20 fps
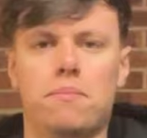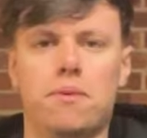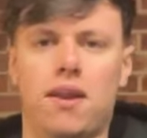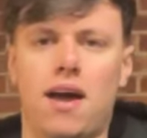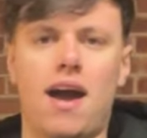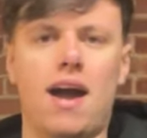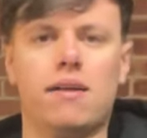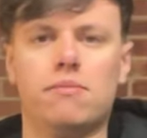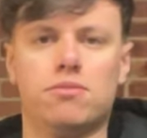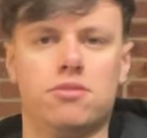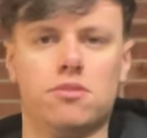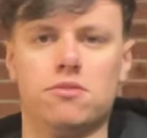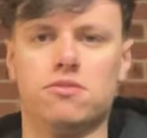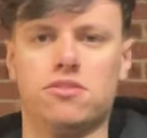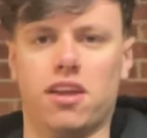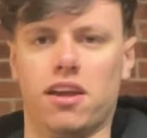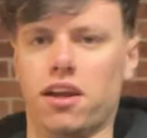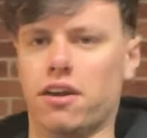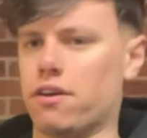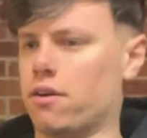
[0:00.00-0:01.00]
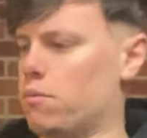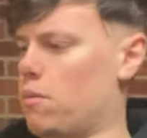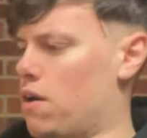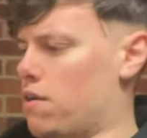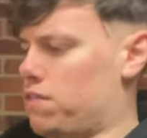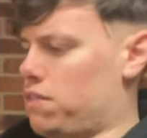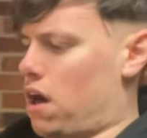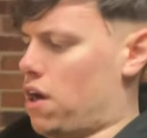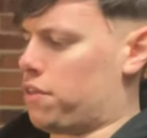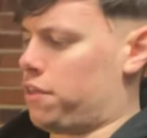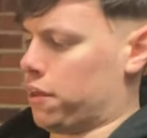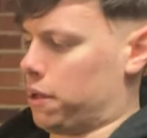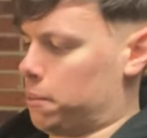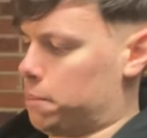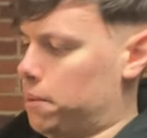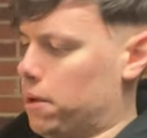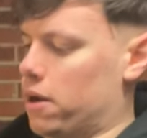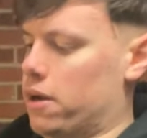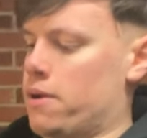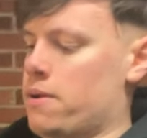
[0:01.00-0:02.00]
be an absolute stinker and worth nothing,
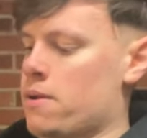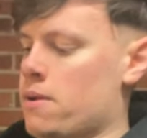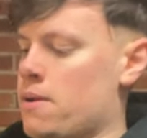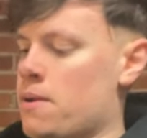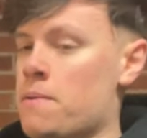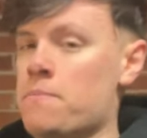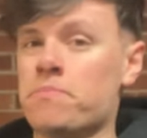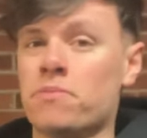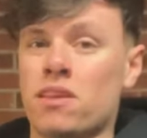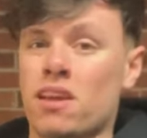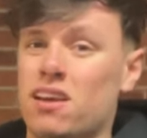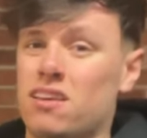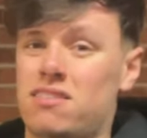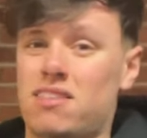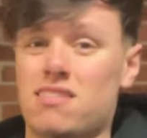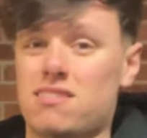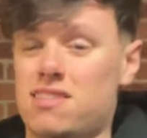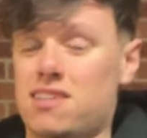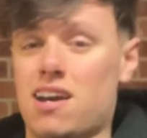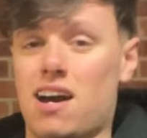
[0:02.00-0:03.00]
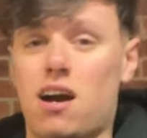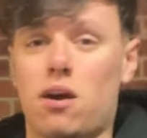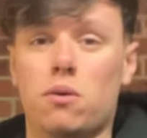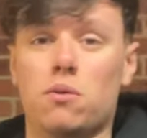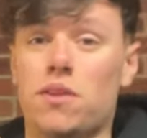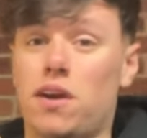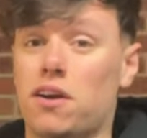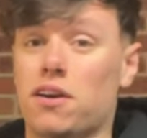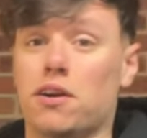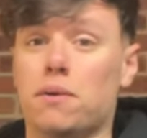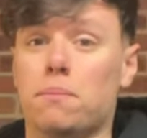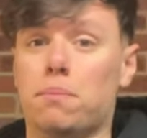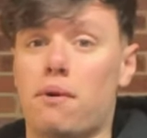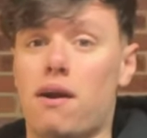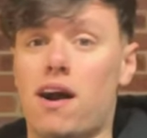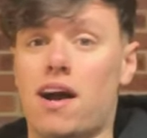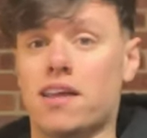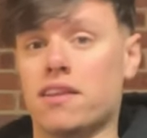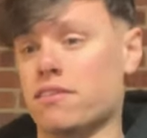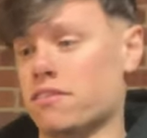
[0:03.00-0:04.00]
but it's Desigual, they're a good
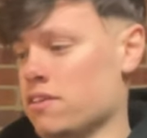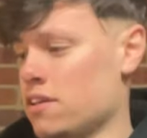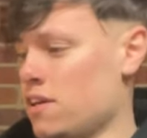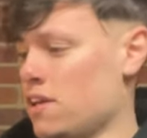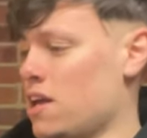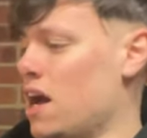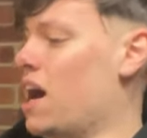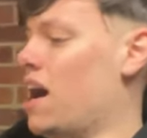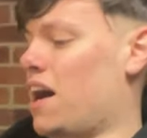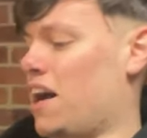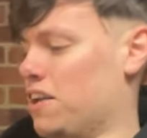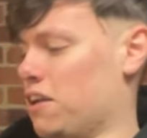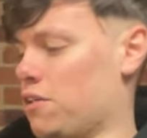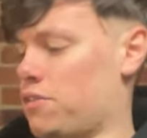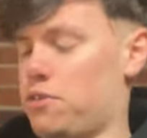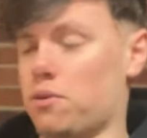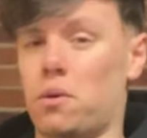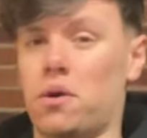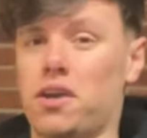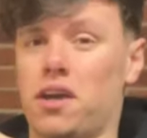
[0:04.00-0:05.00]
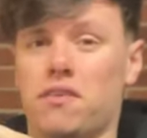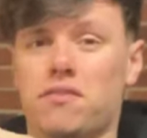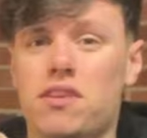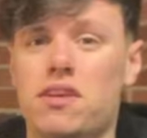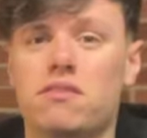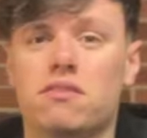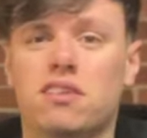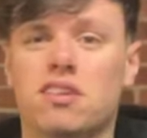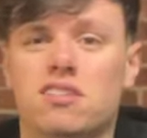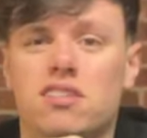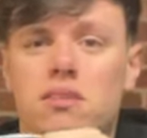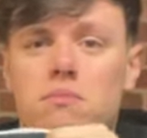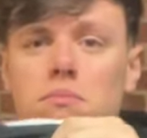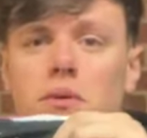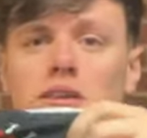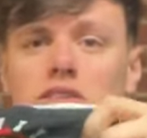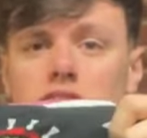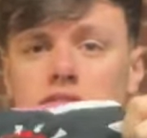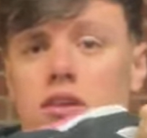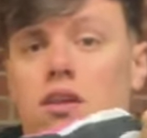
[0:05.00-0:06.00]
brand. And I thought, you know, I've never really seen
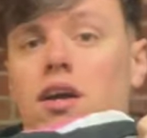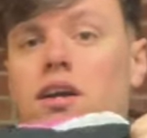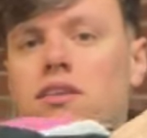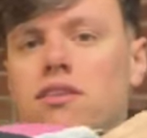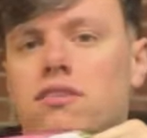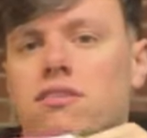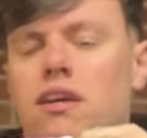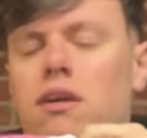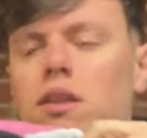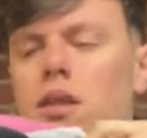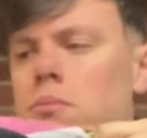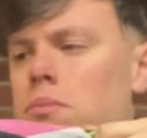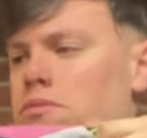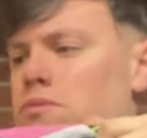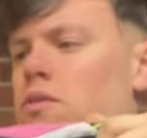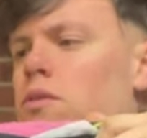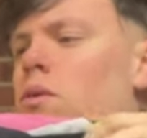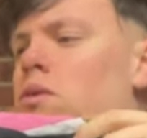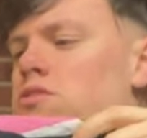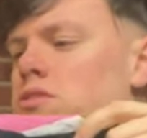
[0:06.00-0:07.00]
much like this out there before.